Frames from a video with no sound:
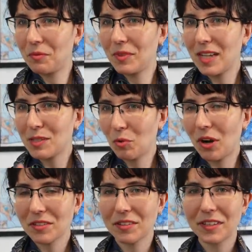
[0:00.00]
less
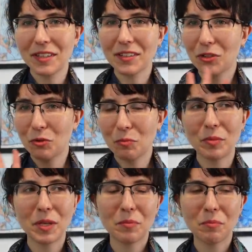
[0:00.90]
brusquely, a little
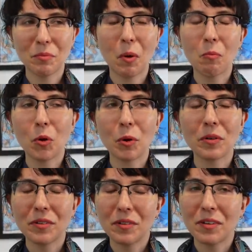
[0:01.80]
bit
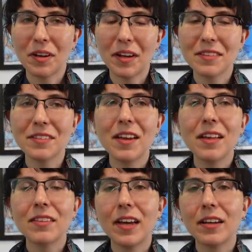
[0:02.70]
more nice,
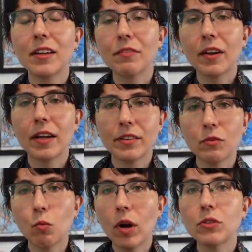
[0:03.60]
that if I
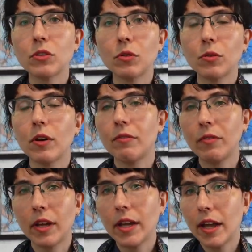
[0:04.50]
did want to, uh,
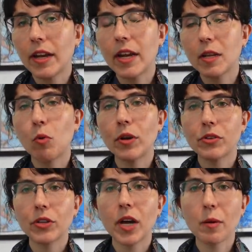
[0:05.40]
at any point
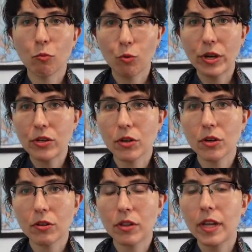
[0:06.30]
in time,
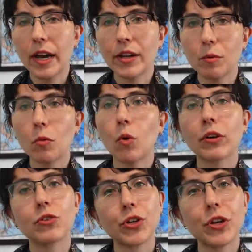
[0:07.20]
return the item or
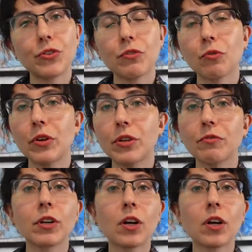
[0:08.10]
exchange it for a different